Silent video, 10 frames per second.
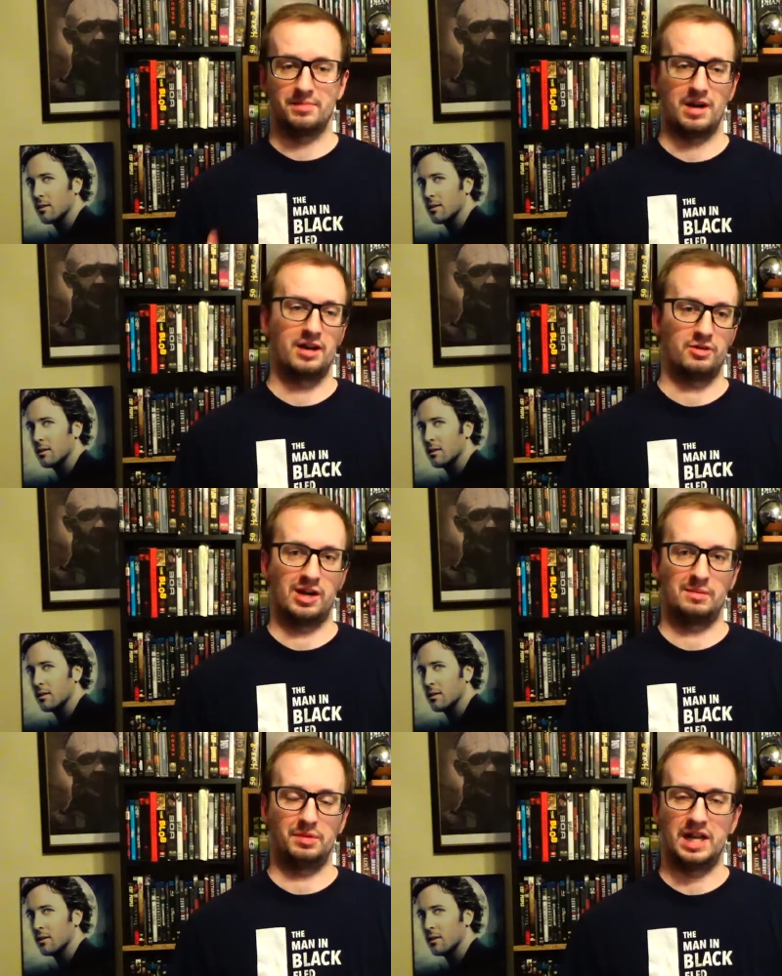Speaker 1: bought it
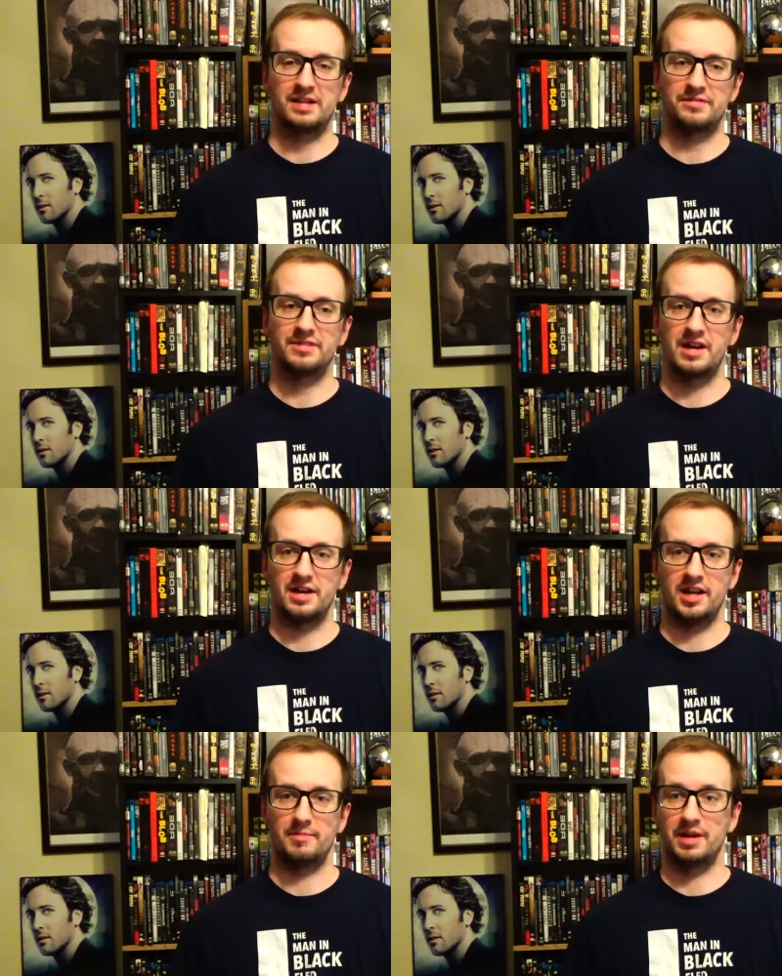around Black
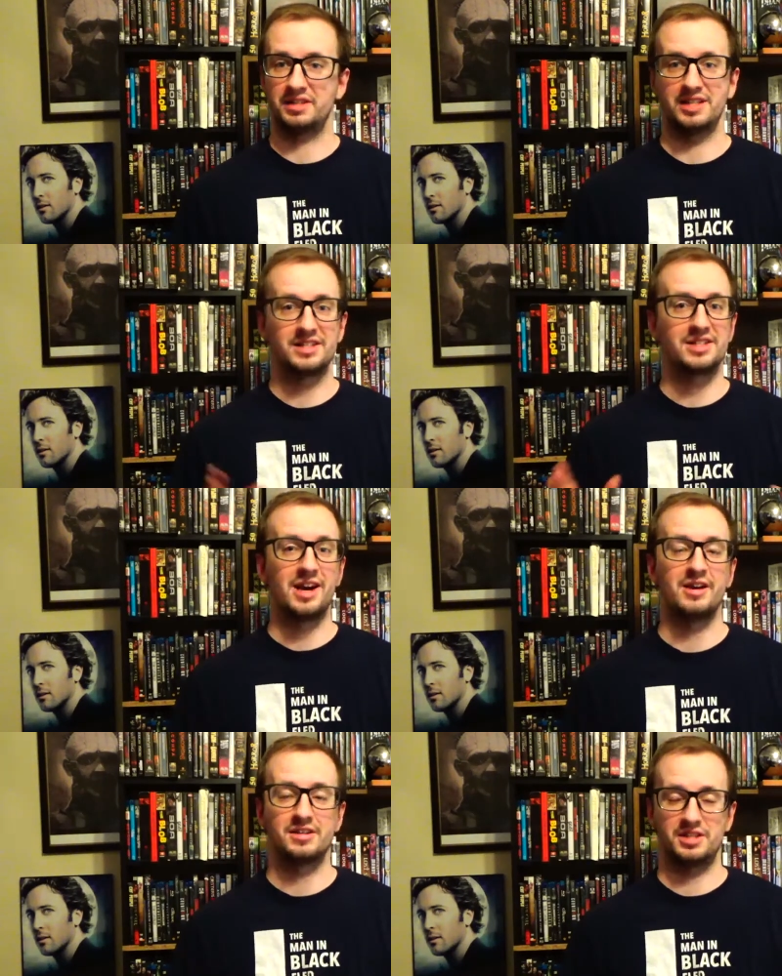Friday. I bought the
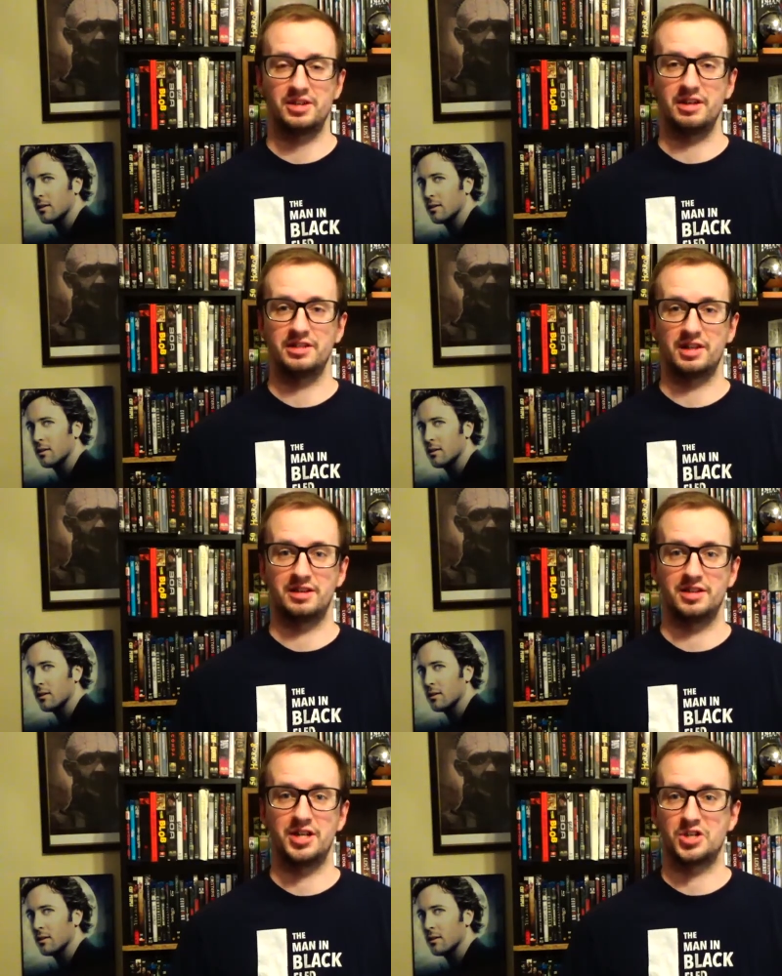entire series
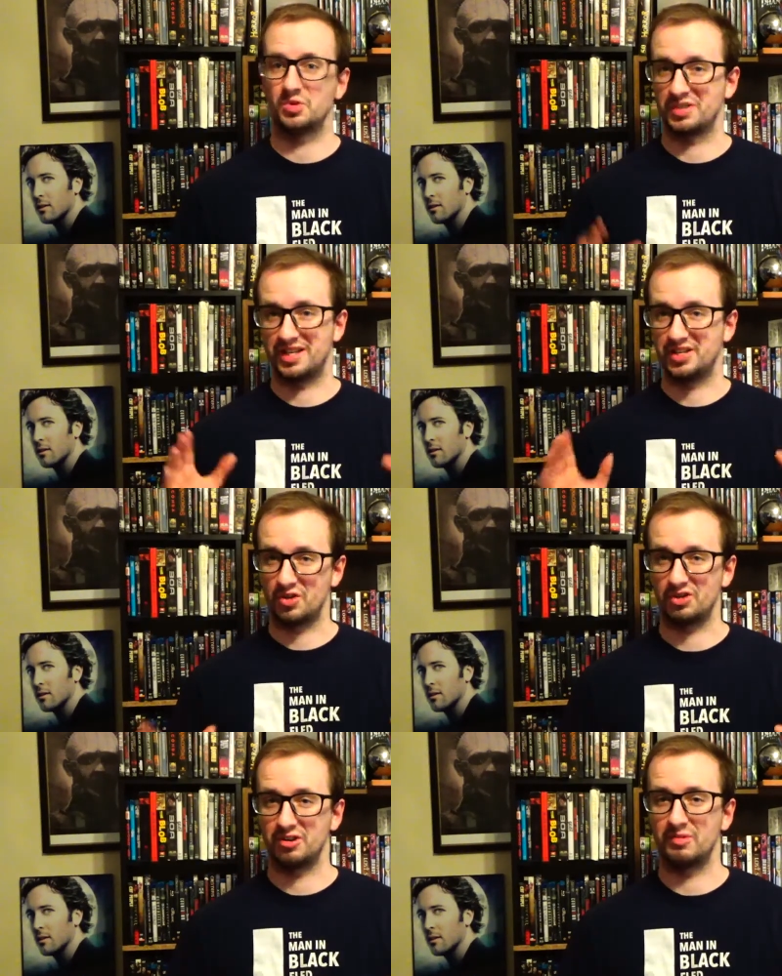on digital, which I
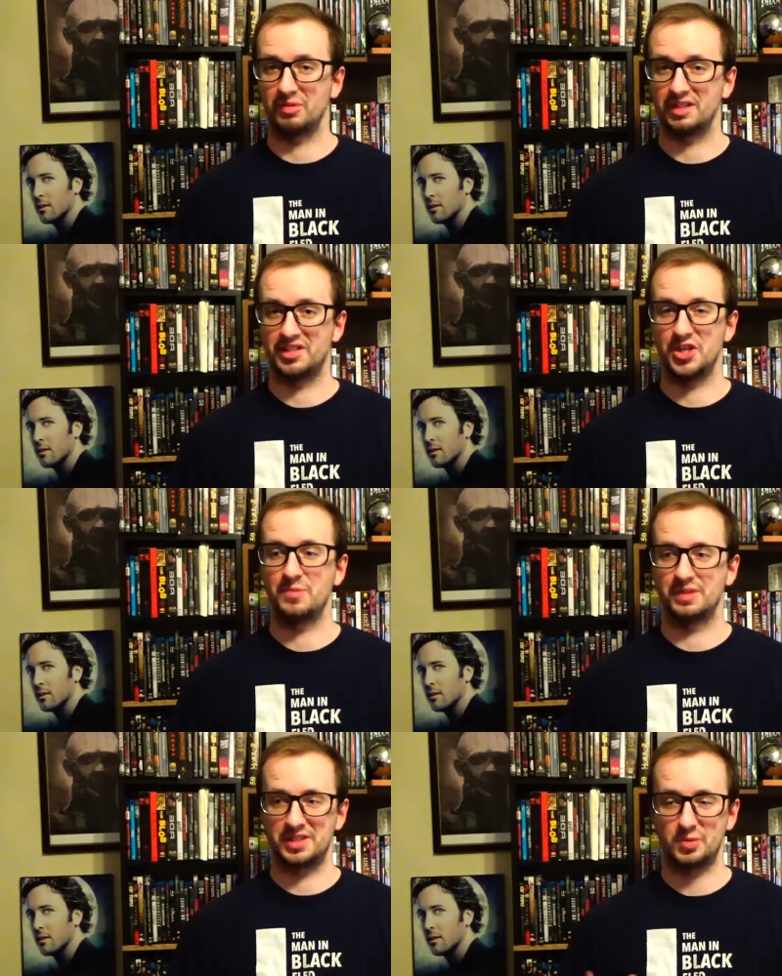don't normally
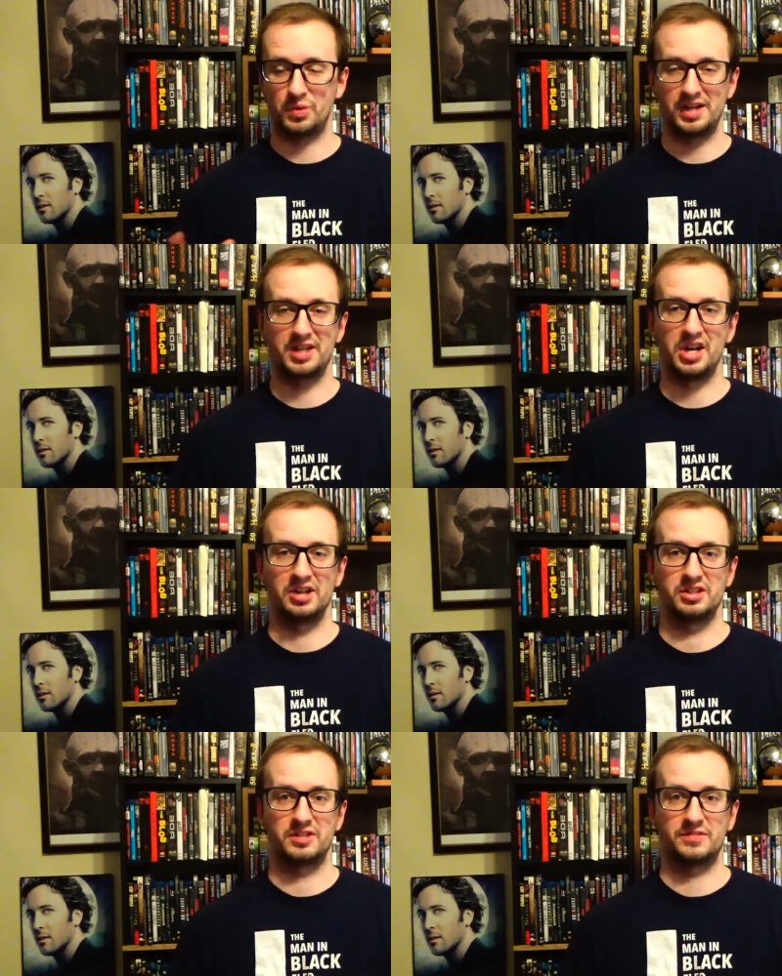do, but
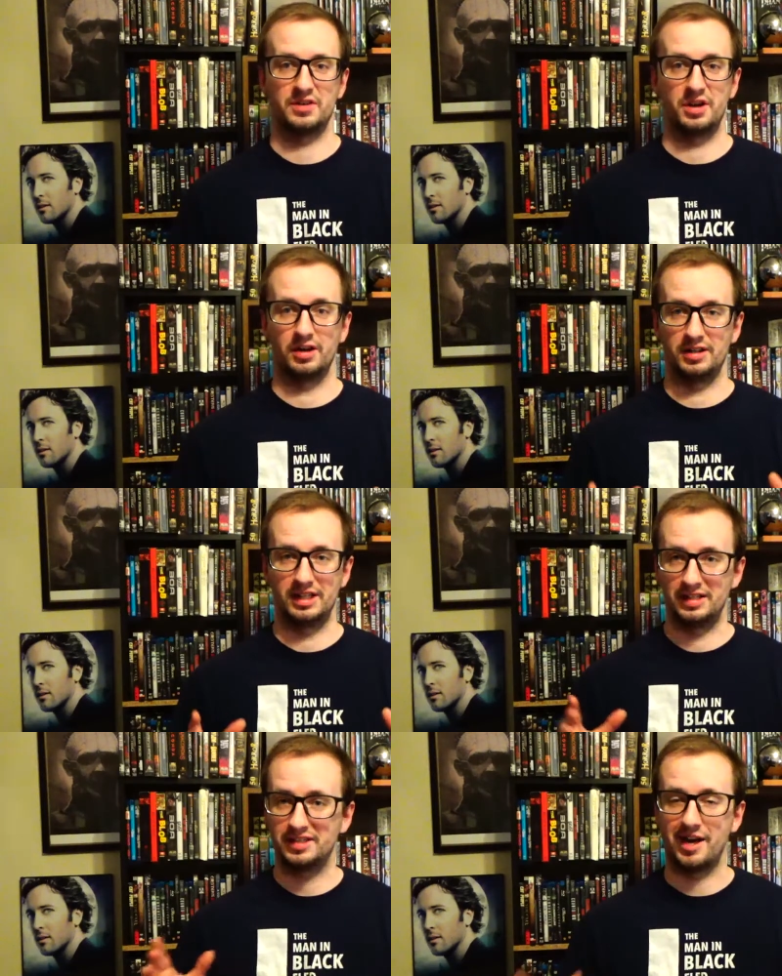$20 for an
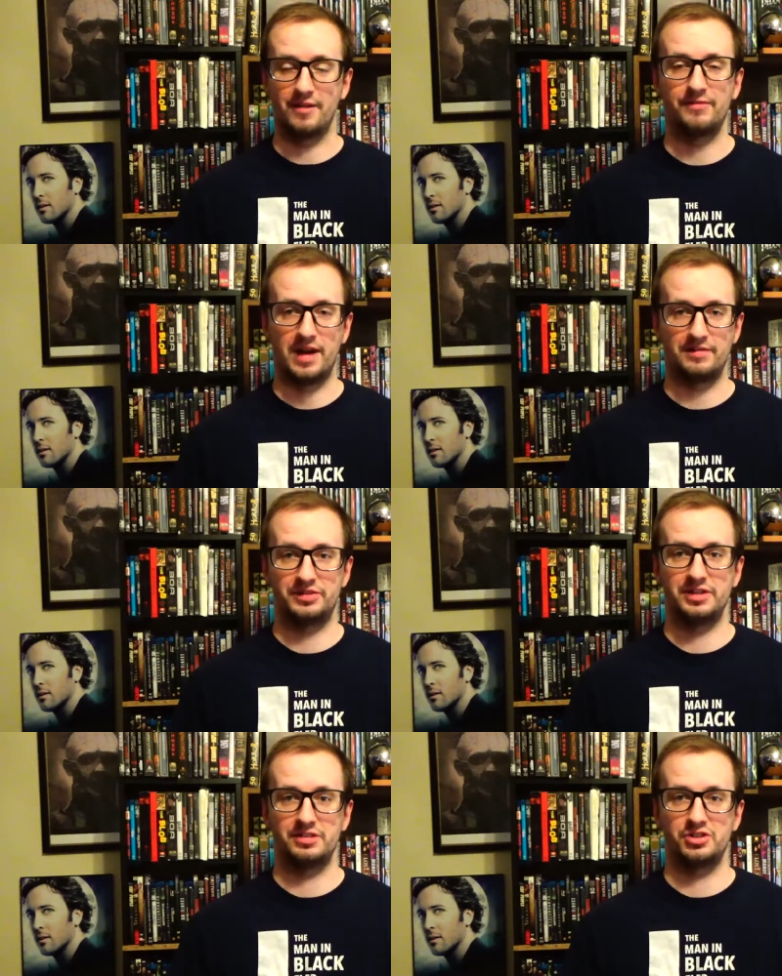entire
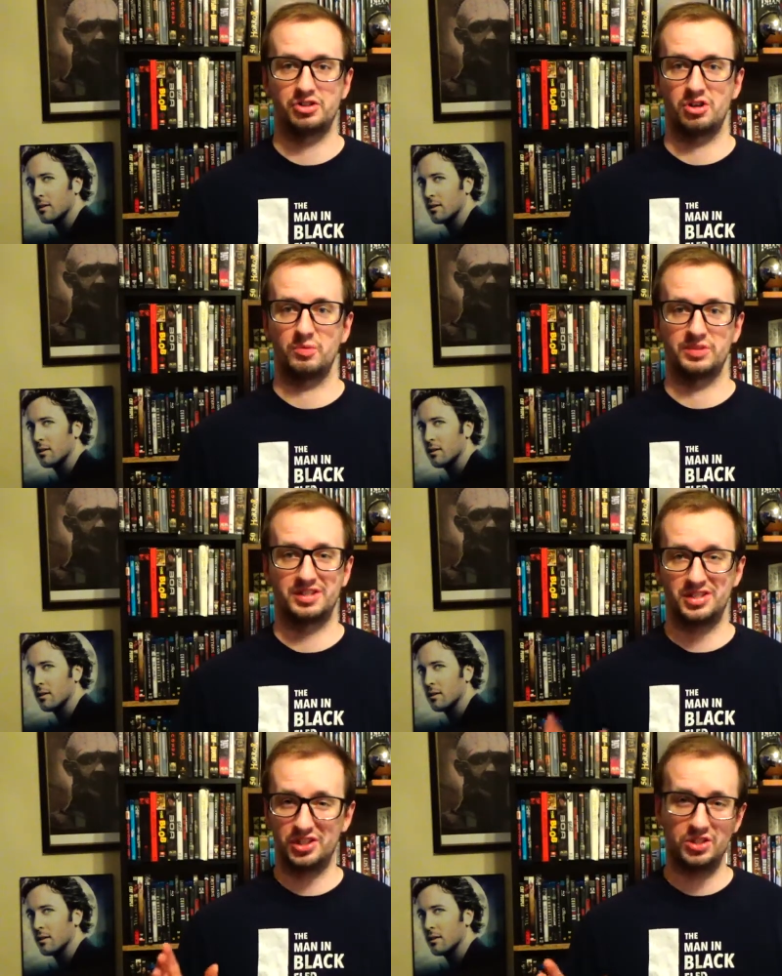5-season show
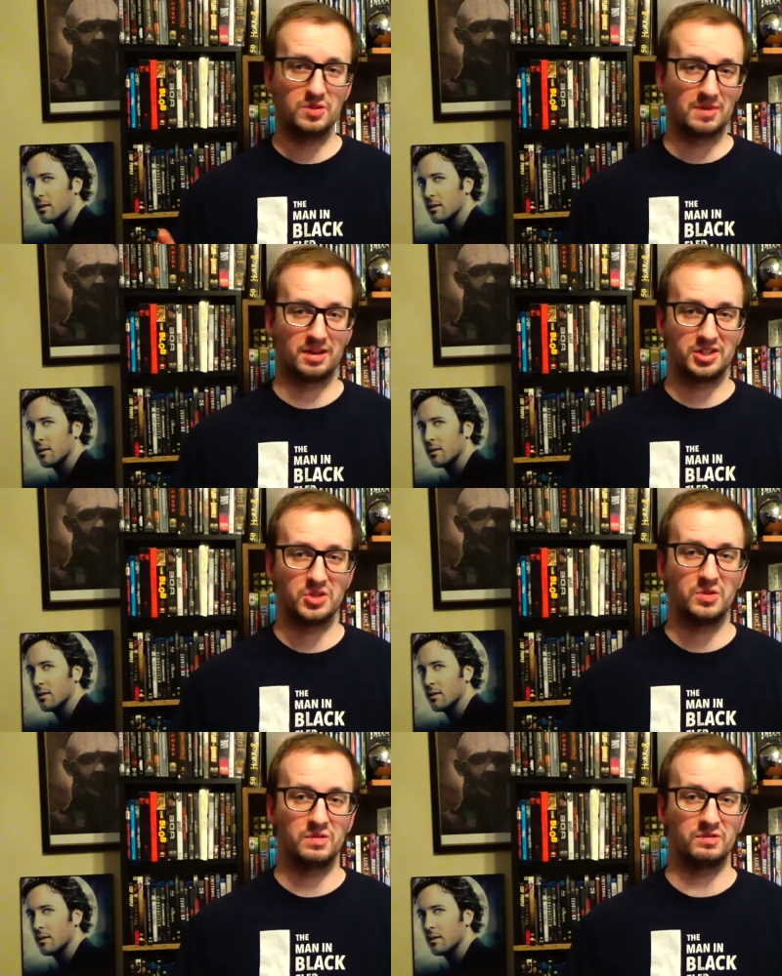was
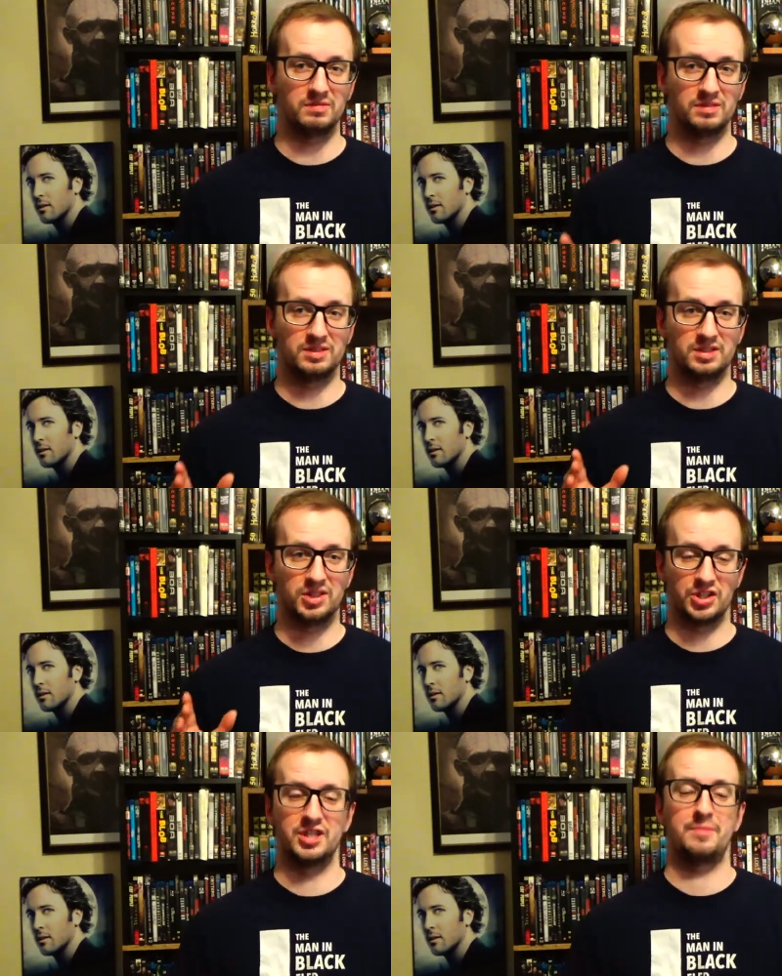too
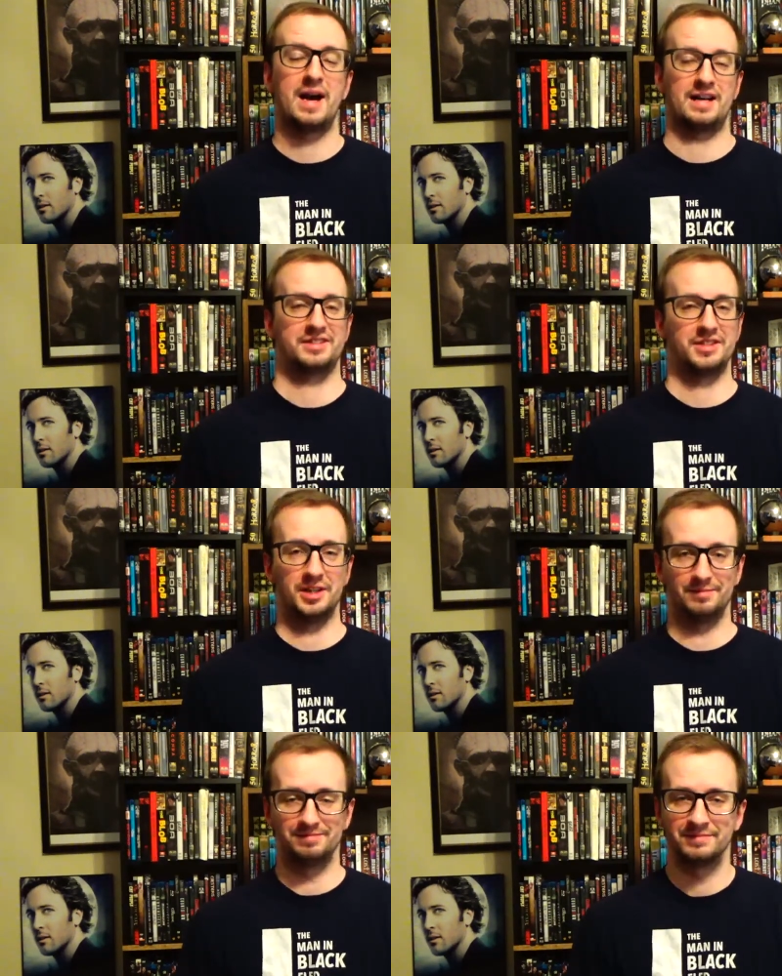good to pass
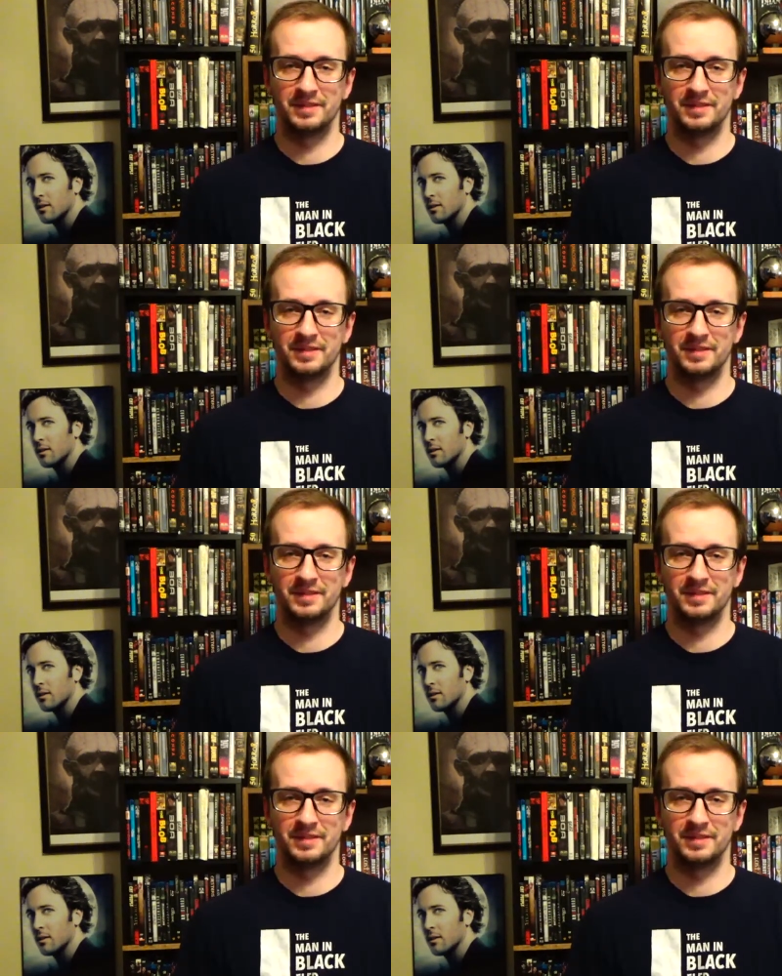up.